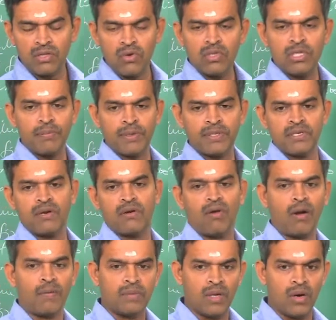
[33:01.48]
though the pressure
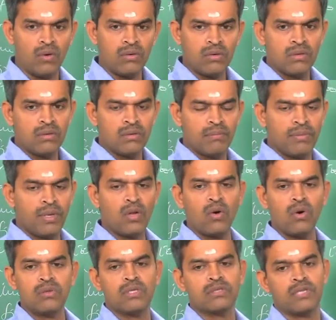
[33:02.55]
dropped down
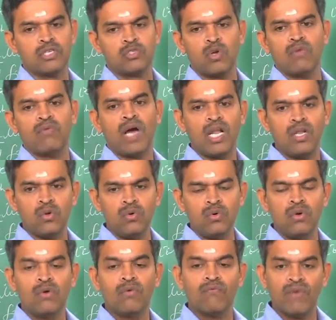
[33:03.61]
below the threshold value
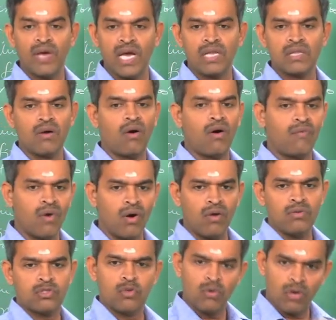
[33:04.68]
where the
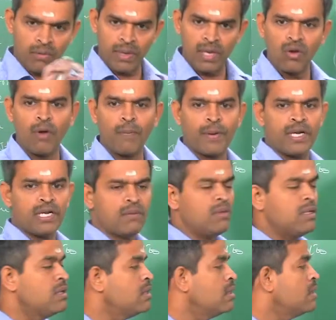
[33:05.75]
valve should remain
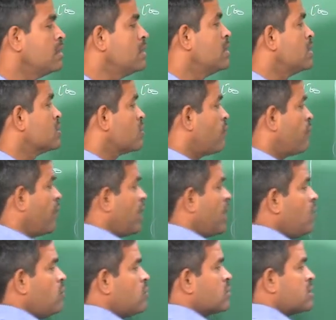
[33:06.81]
operable. So,
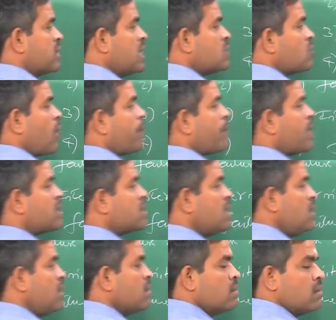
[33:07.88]
failure to cease operation